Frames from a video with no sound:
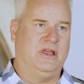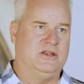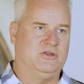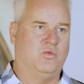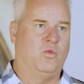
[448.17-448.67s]

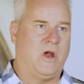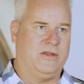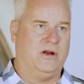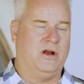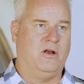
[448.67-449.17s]
is
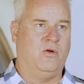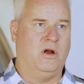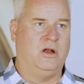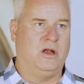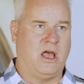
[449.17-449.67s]
whether
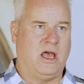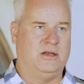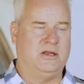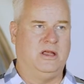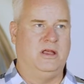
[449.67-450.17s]
or
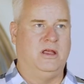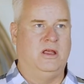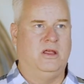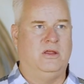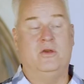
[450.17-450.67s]
not
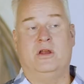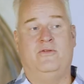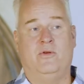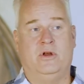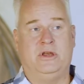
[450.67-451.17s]
you can
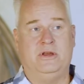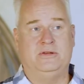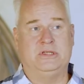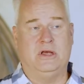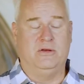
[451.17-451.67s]
afford to do
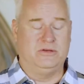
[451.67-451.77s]
so.